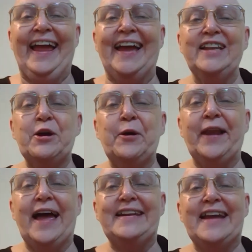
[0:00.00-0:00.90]
And
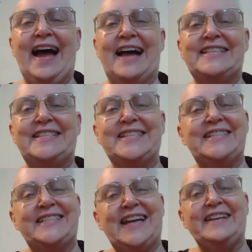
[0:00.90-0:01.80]
Yolanda has to
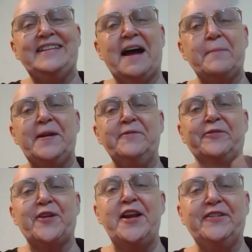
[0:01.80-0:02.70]
stand up in
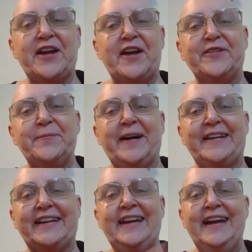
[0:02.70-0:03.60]
front of
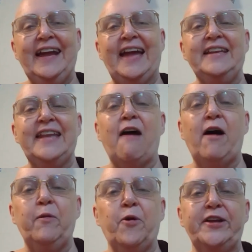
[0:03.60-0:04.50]
everybody, and now
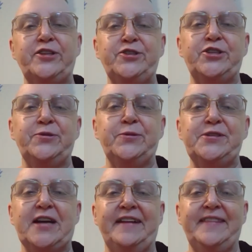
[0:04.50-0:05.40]
I want you to
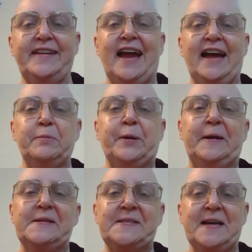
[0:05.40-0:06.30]
recite the
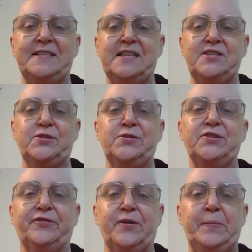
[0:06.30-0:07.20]
Anapanasati
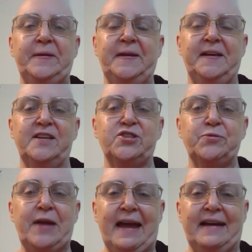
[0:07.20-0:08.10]
Sutta from beginning
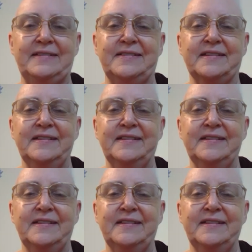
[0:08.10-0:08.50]
to end.